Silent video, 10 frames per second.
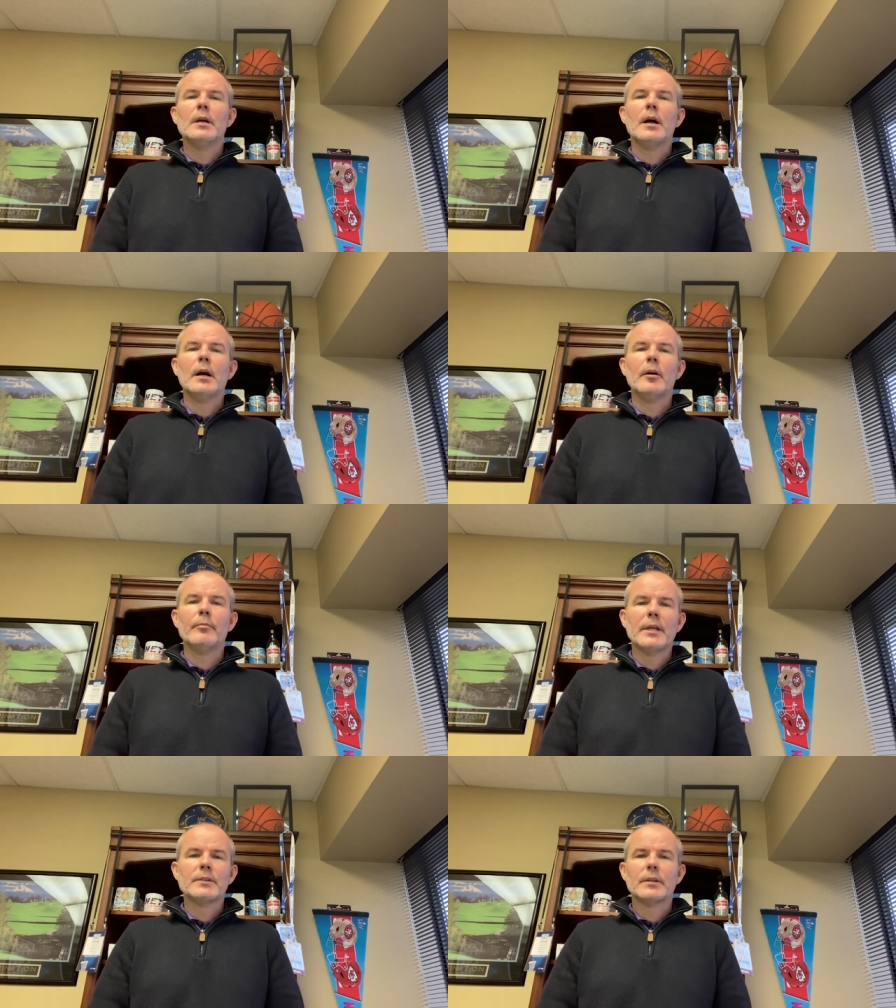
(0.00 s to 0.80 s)

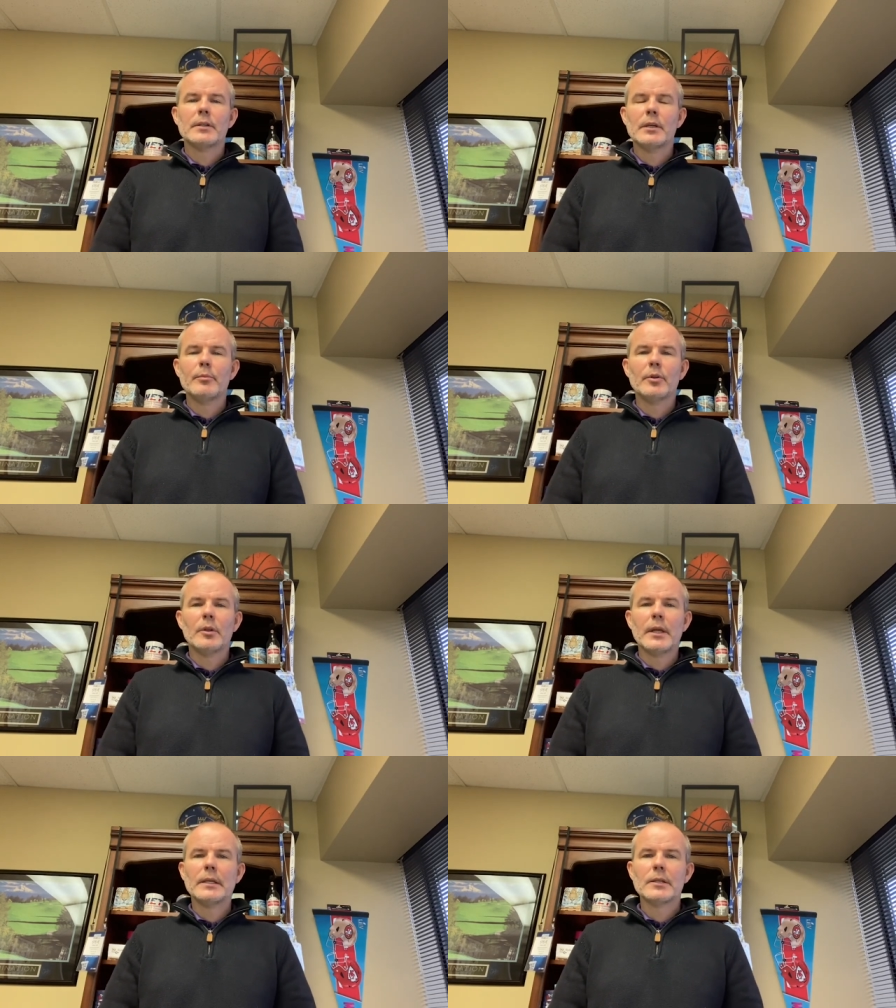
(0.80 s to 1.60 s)
um, basically a bill
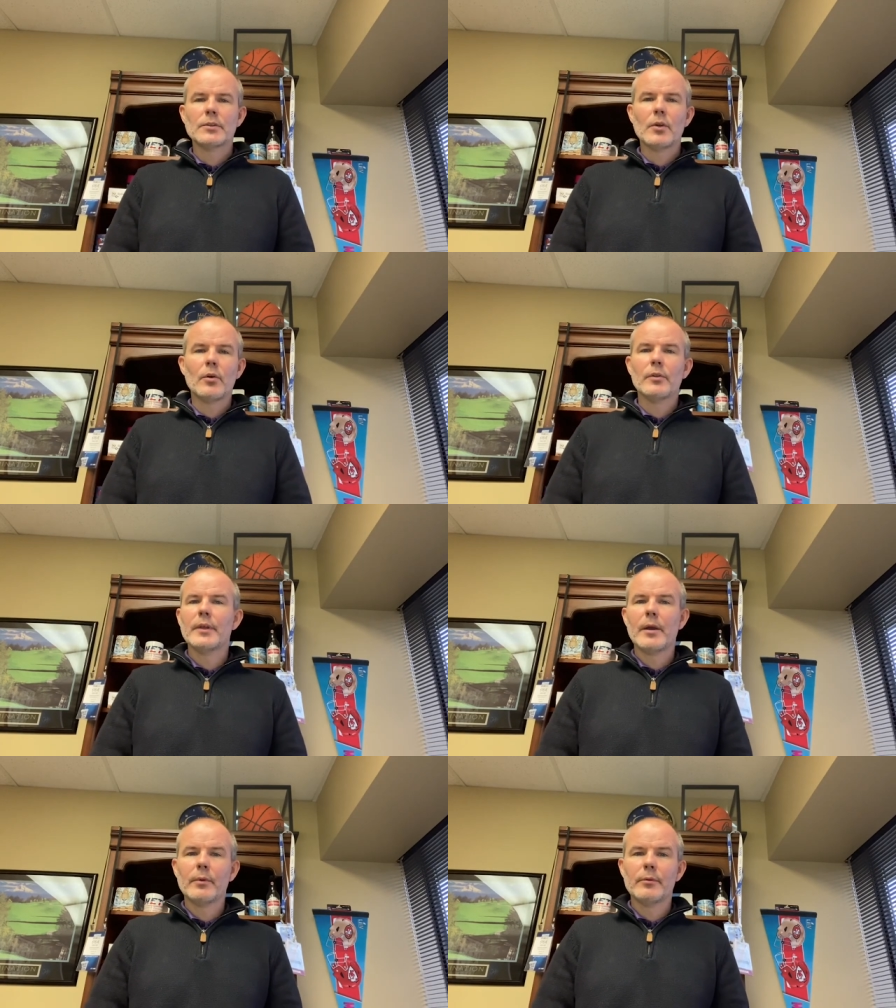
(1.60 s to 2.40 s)
of lading is all of
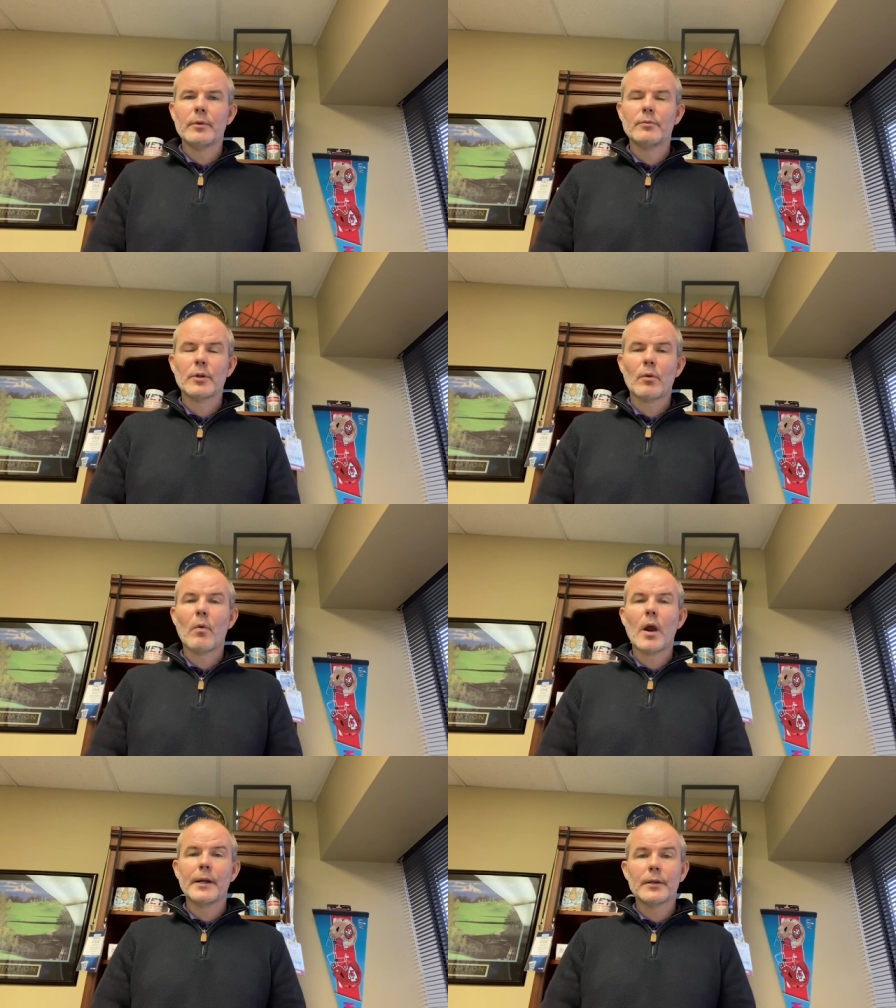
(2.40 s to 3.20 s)
that we would
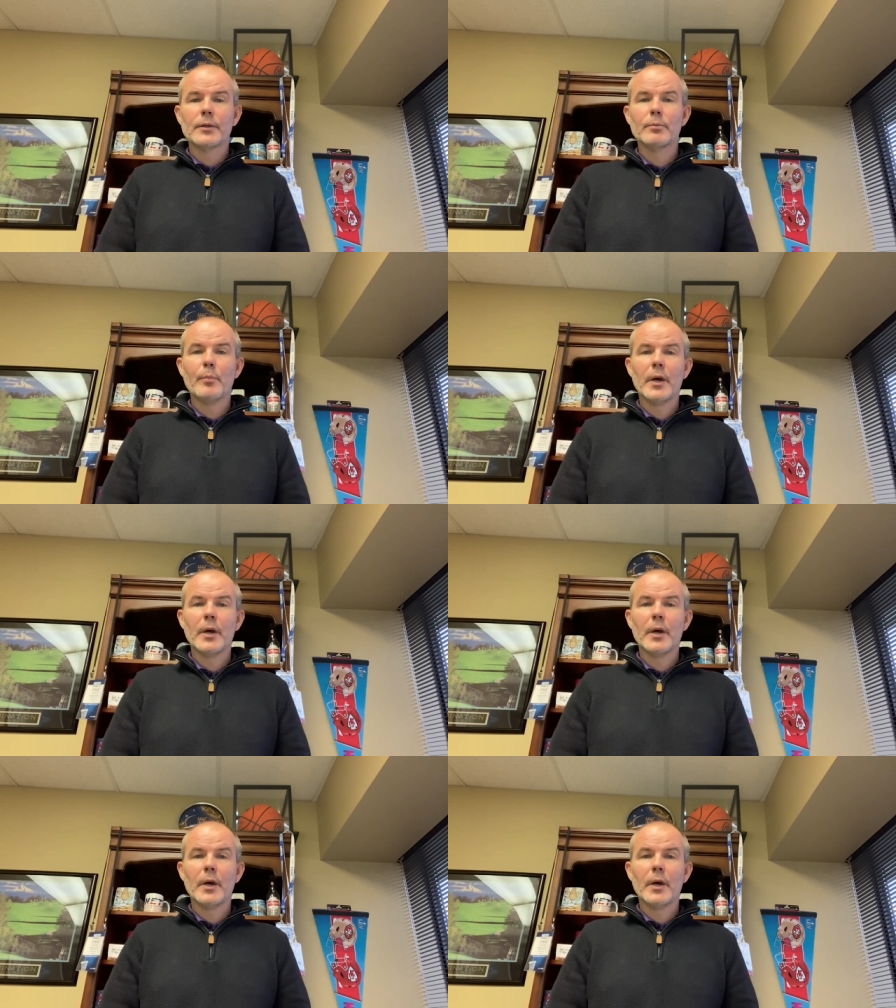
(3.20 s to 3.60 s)
require.